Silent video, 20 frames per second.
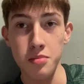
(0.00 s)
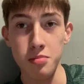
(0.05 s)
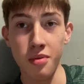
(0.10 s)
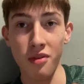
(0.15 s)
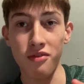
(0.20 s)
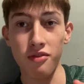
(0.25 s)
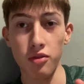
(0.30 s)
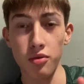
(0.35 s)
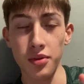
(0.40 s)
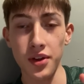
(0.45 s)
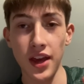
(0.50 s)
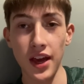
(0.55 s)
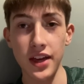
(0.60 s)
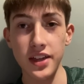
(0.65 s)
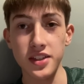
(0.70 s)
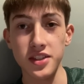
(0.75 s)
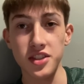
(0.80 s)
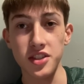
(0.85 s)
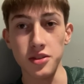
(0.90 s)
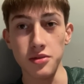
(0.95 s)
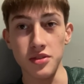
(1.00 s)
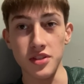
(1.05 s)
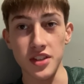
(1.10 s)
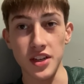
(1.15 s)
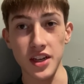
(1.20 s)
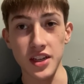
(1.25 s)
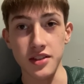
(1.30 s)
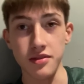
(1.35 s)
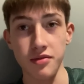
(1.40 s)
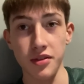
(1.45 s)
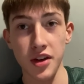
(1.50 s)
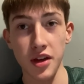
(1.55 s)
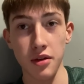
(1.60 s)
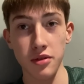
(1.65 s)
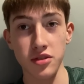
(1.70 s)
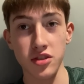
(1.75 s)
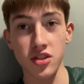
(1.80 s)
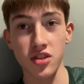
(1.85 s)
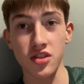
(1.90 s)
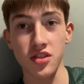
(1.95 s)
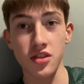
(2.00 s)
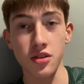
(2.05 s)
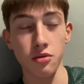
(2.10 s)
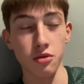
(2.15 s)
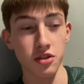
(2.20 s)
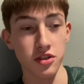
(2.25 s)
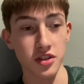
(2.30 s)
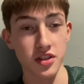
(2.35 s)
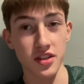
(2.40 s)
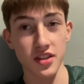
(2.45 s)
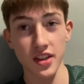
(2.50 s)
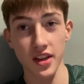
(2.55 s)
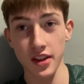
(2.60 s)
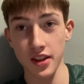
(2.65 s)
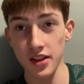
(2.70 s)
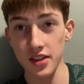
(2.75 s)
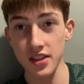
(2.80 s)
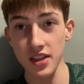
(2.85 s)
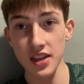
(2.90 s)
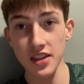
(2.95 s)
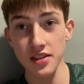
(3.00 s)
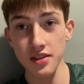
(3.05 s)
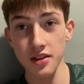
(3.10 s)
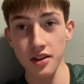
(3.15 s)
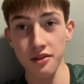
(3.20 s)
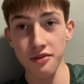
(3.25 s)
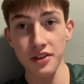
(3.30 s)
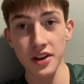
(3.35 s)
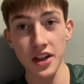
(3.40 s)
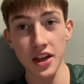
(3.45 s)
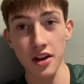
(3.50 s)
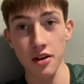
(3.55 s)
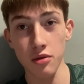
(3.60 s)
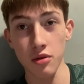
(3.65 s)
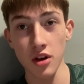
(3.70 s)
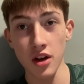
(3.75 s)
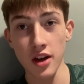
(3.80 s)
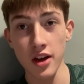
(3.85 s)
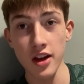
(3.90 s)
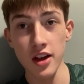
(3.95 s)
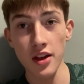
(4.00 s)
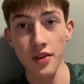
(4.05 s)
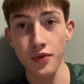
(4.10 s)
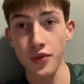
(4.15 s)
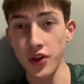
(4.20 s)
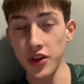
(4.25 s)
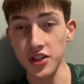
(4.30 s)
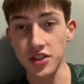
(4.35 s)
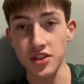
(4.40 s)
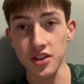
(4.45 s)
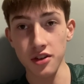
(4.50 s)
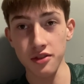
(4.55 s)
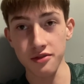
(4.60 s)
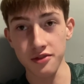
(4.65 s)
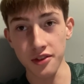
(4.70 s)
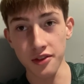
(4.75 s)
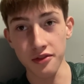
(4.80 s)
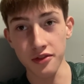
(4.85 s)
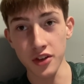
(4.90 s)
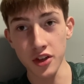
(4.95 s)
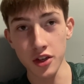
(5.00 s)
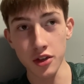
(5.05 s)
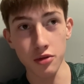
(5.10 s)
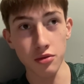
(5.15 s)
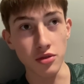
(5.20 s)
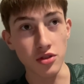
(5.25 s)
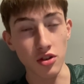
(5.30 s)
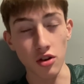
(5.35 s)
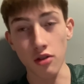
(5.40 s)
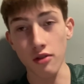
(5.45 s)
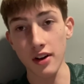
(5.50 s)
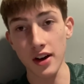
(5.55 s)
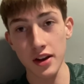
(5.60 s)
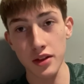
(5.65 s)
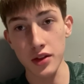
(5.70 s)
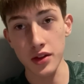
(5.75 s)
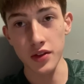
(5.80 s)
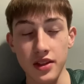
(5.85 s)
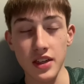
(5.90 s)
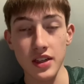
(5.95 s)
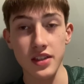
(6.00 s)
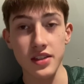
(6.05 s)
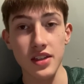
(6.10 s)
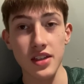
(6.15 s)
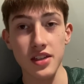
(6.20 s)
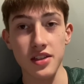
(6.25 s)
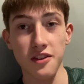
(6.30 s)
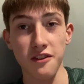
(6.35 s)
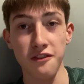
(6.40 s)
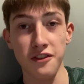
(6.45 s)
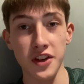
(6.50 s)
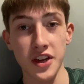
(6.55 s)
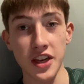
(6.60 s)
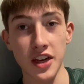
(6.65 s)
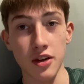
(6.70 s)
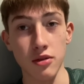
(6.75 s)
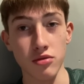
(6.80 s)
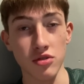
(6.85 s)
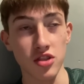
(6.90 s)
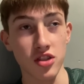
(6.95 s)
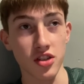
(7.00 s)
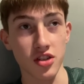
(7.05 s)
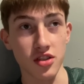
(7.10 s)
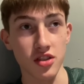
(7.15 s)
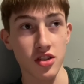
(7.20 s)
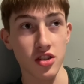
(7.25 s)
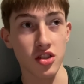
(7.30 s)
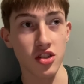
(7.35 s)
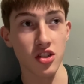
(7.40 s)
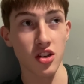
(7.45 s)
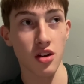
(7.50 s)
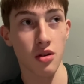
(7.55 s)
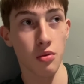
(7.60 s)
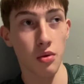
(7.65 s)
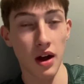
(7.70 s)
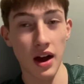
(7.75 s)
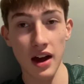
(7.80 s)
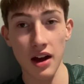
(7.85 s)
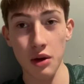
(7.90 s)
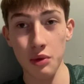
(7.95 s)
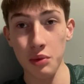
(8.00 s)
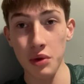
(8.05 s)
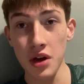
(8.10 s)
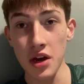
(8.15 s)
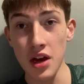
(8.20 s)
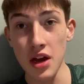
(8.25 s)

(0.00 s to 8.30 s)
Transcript: Before we get into today's video, I just do want to say this isn't a video that is done for views or anything. This is a video just to show how